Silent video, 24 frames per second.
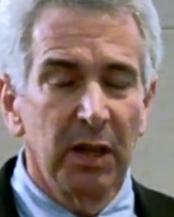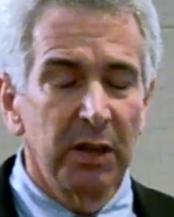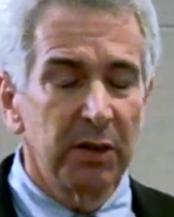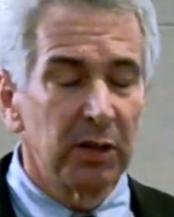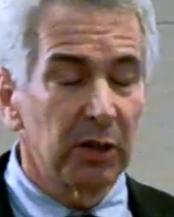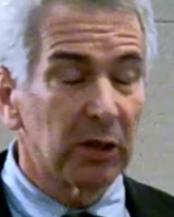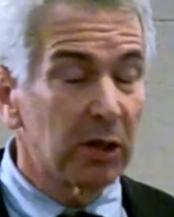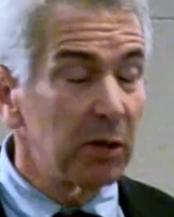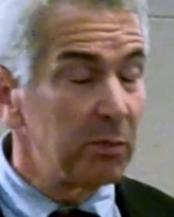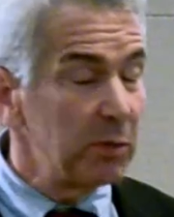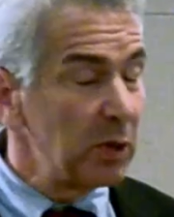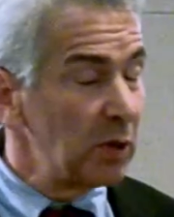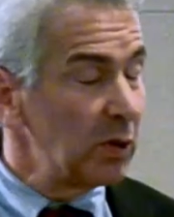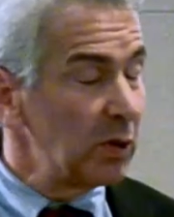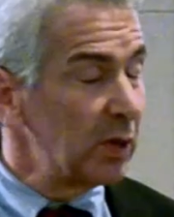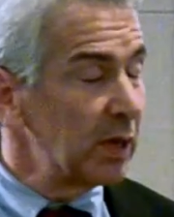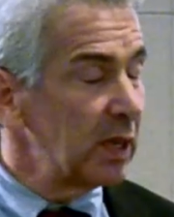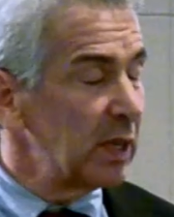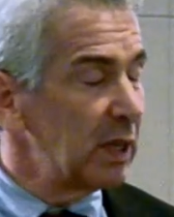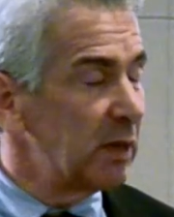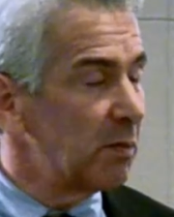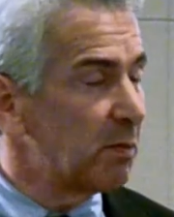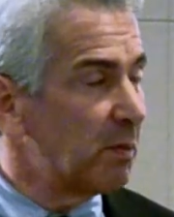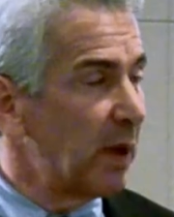the
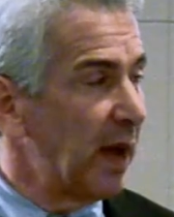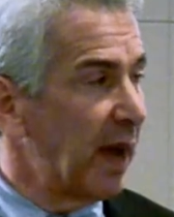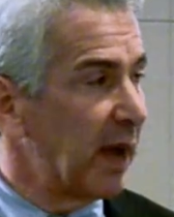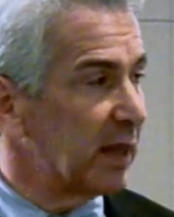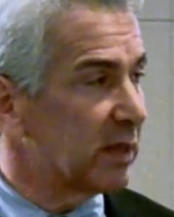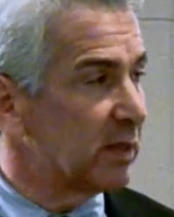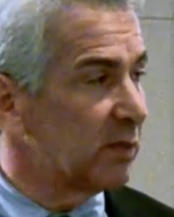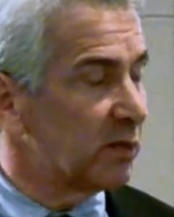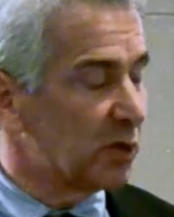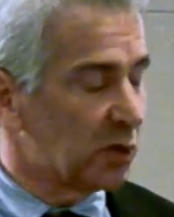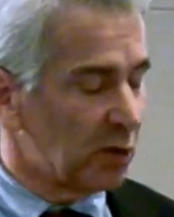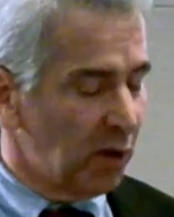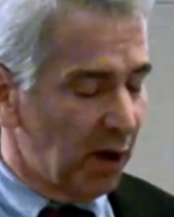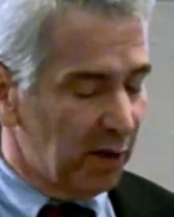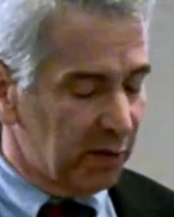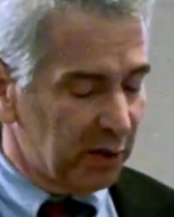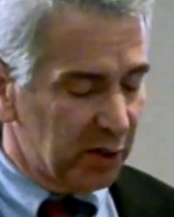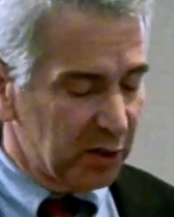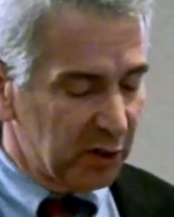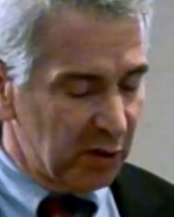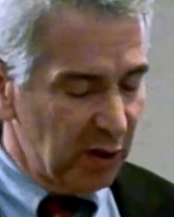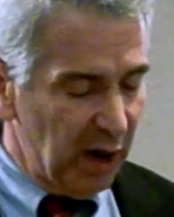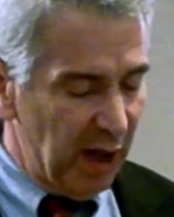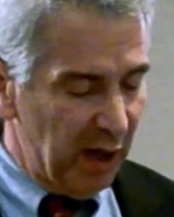community impacts of truck
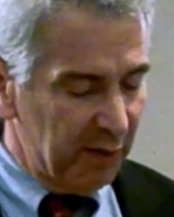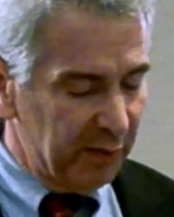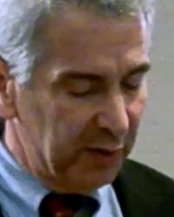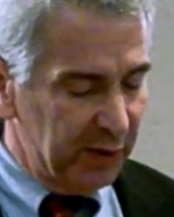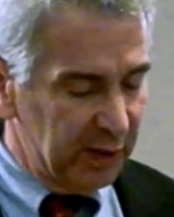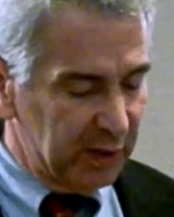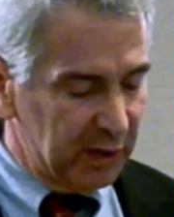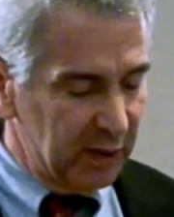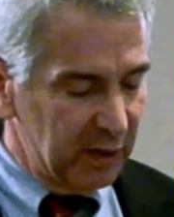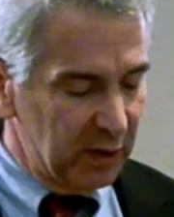traffic